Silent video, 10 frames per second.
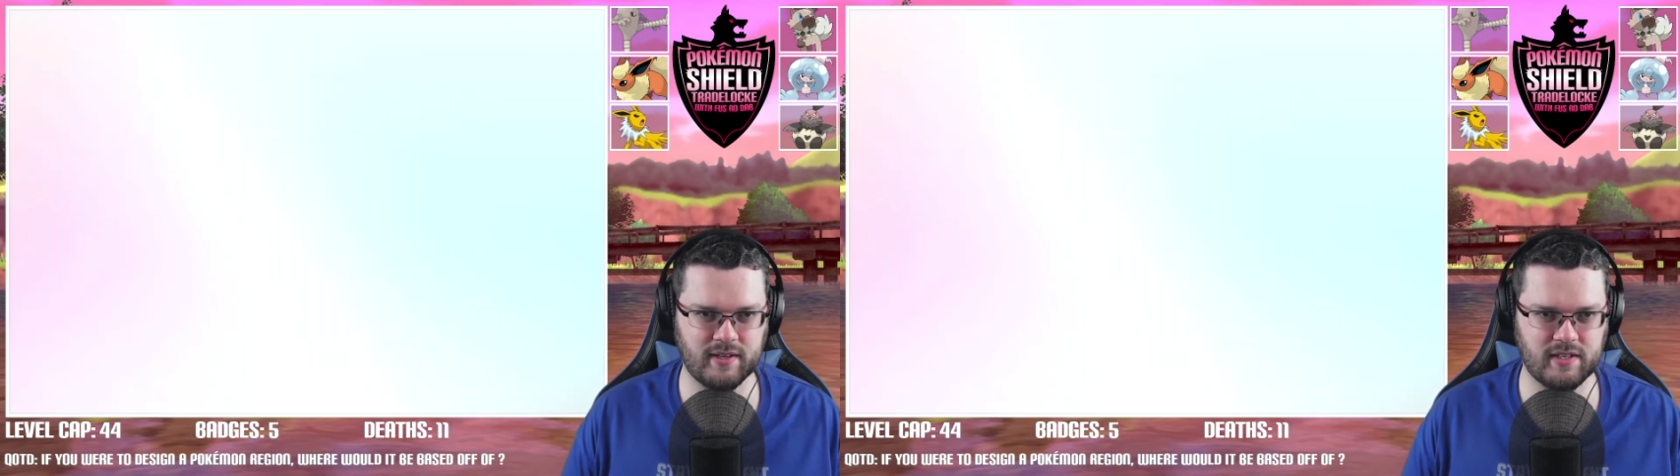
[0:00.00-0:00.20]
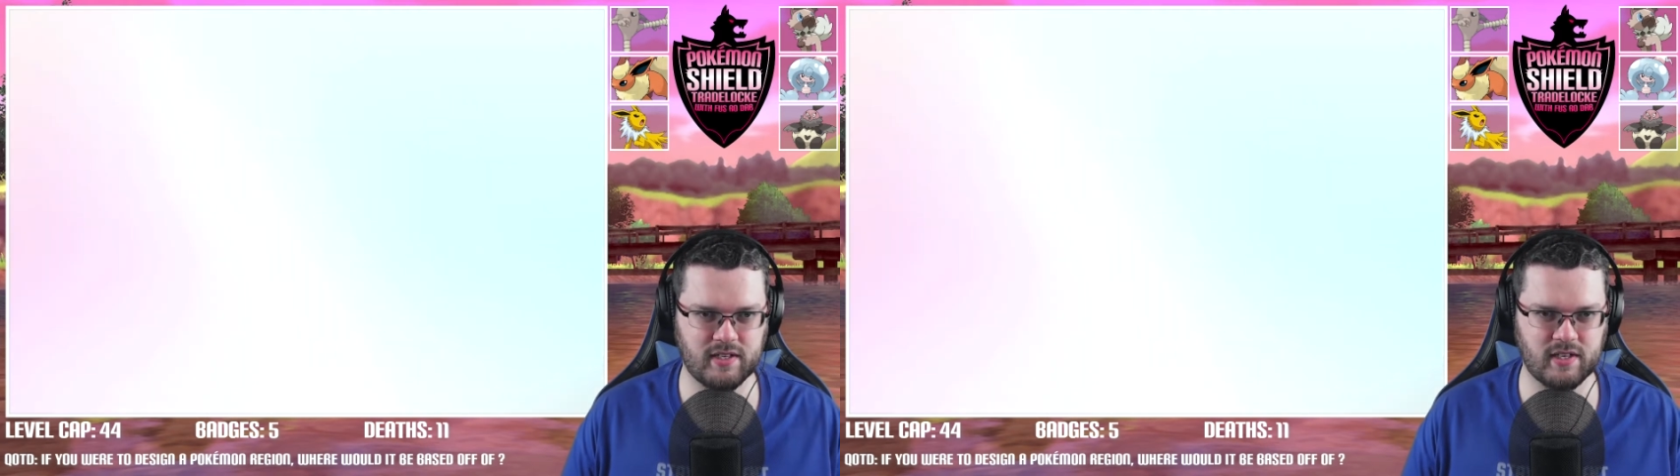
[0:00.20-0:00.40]

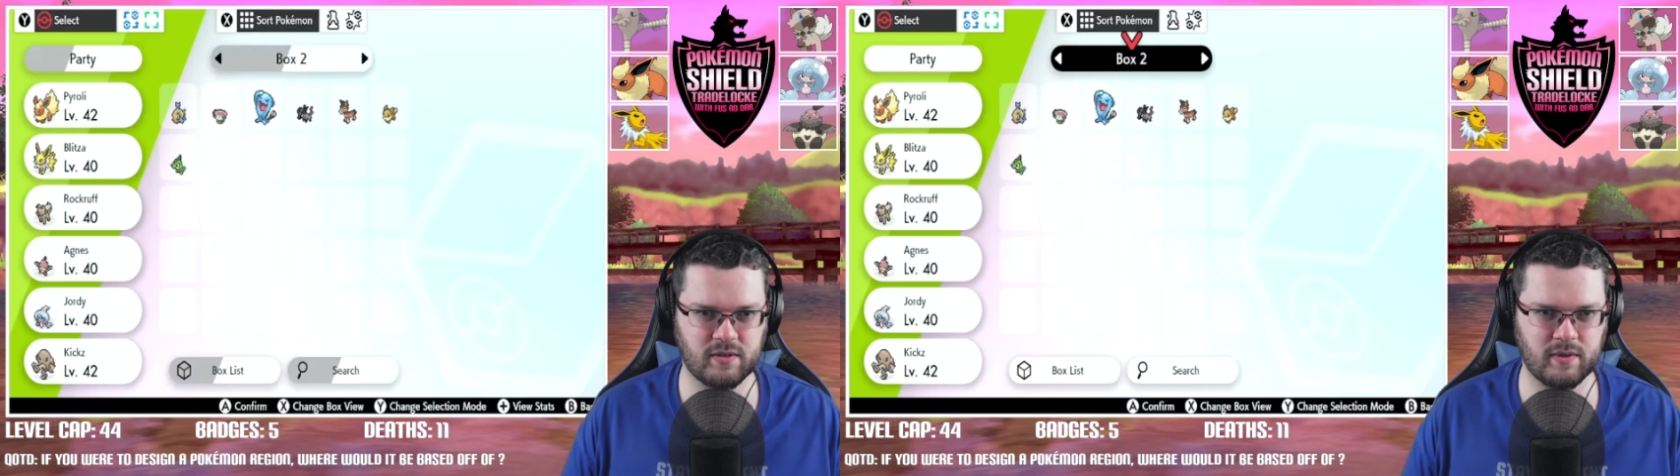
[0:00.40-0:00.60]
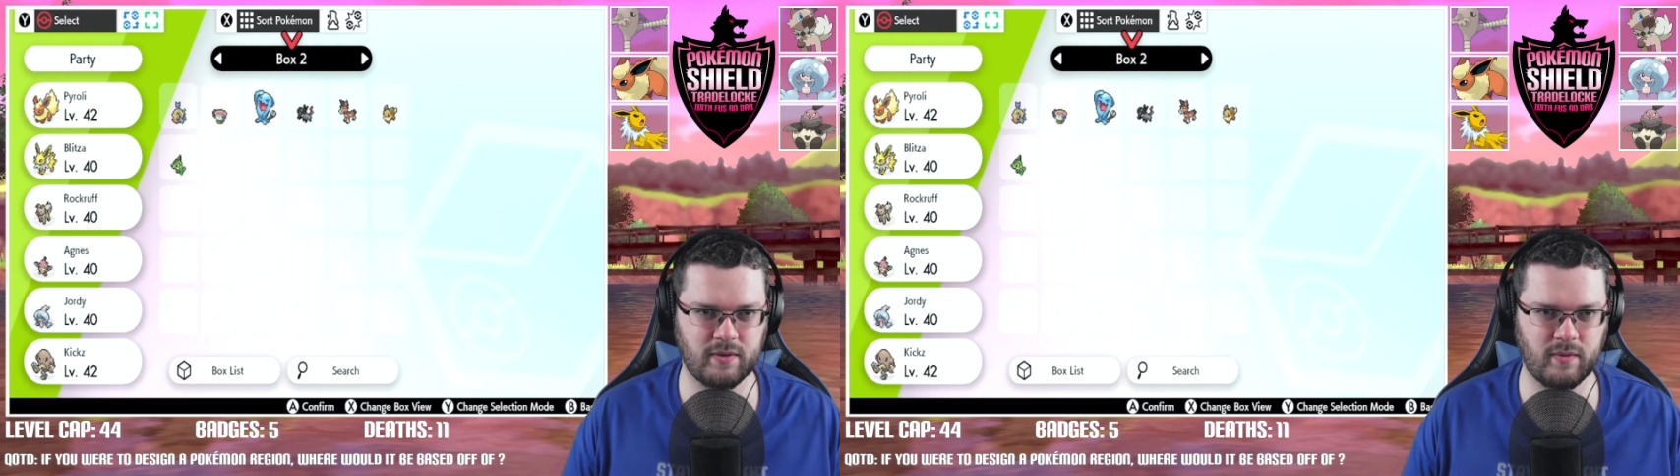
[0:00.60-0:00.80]
since
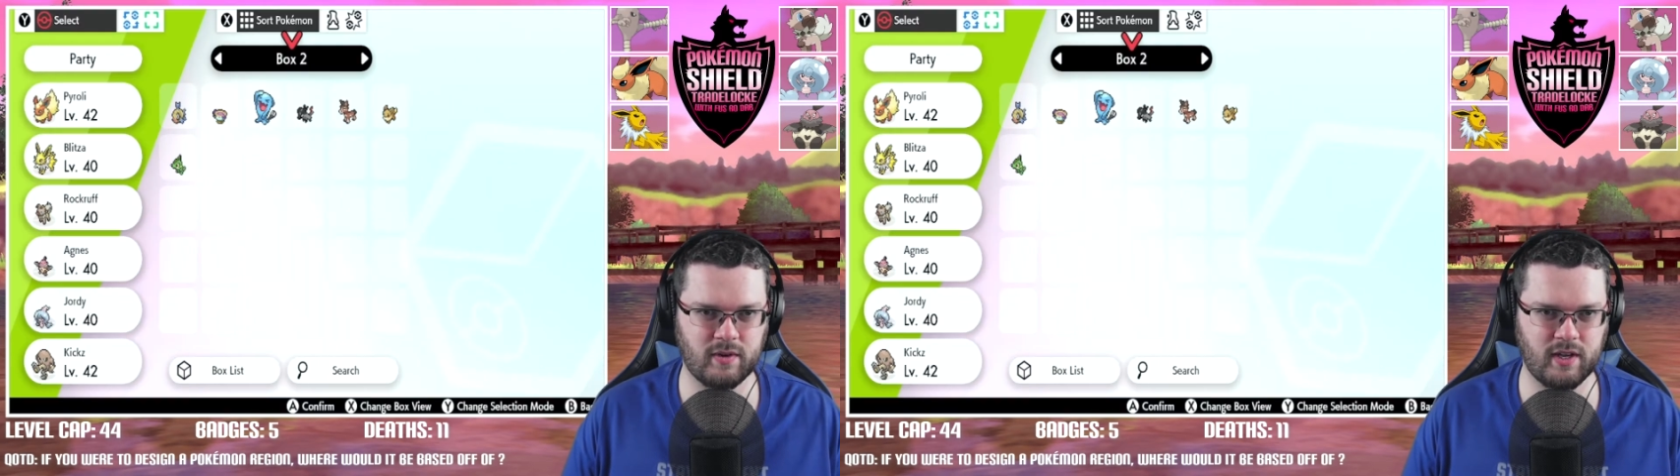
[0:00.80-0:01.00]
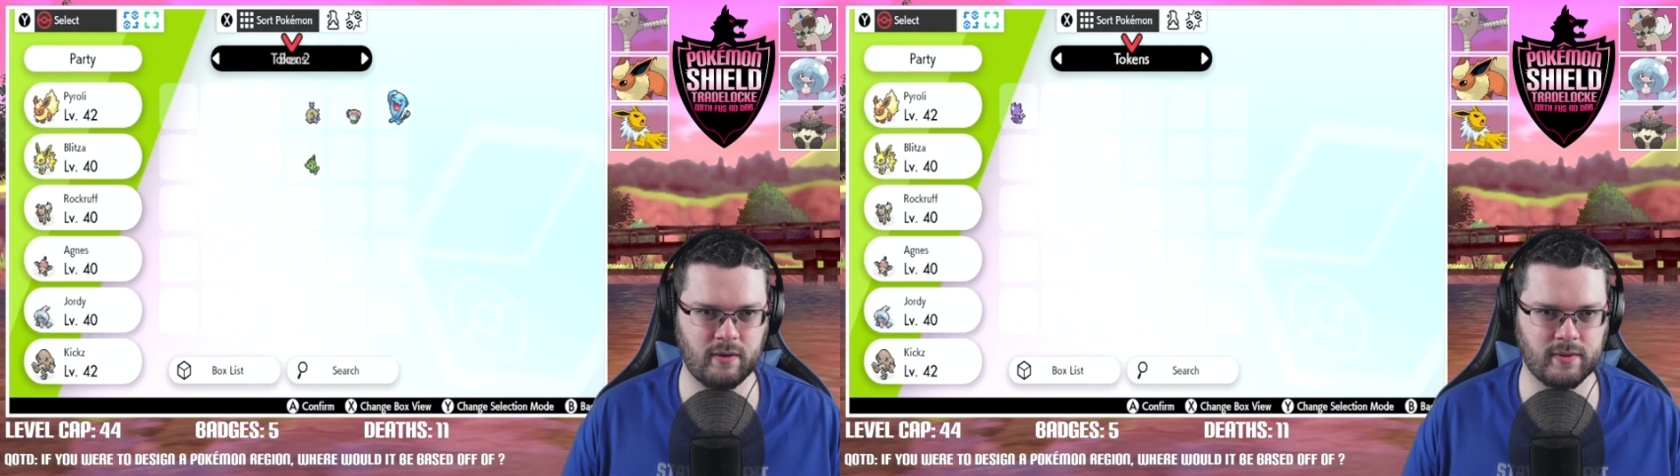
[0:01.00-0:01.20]
we're
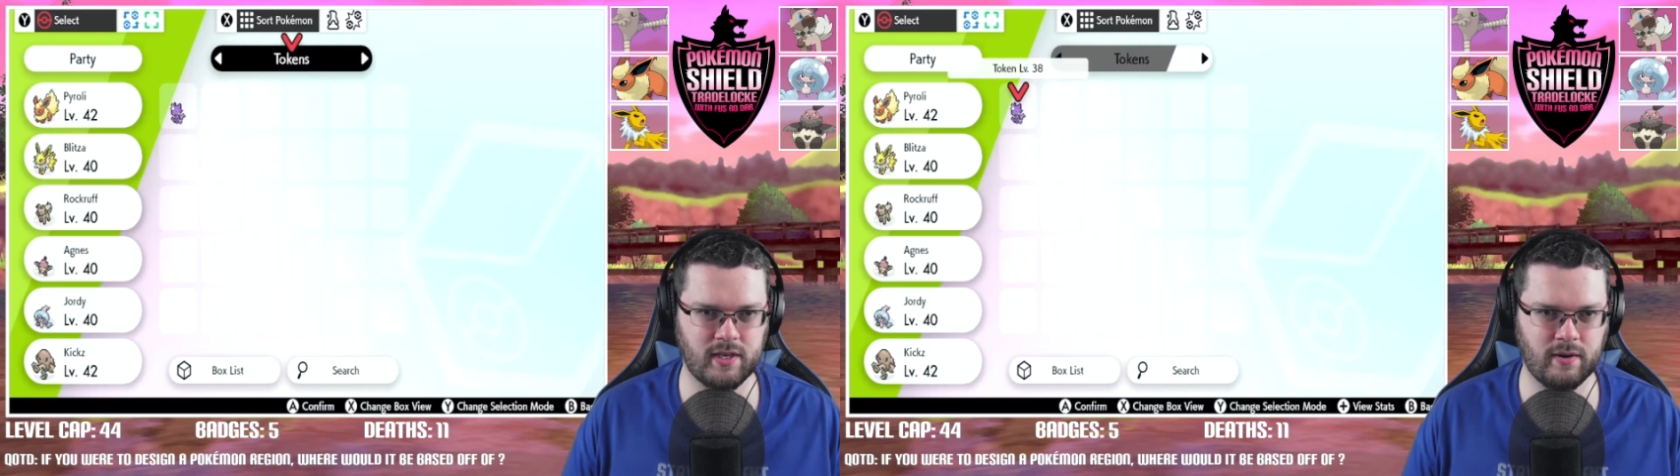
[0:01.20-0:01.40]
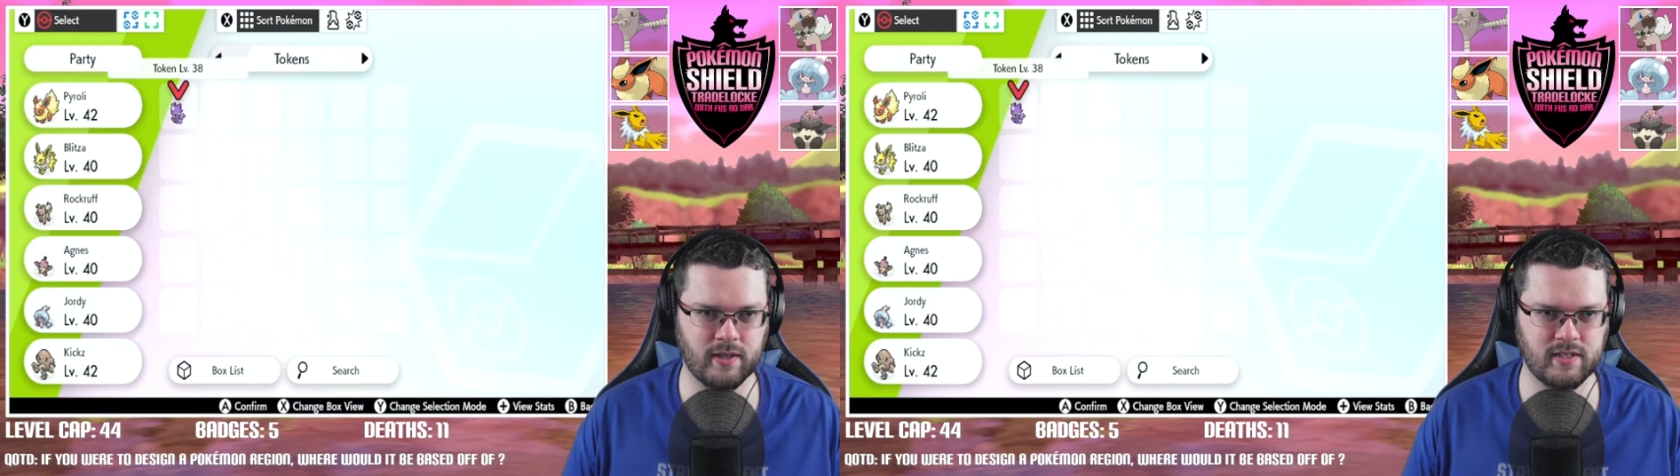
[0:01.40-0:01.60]
dealing with tokens.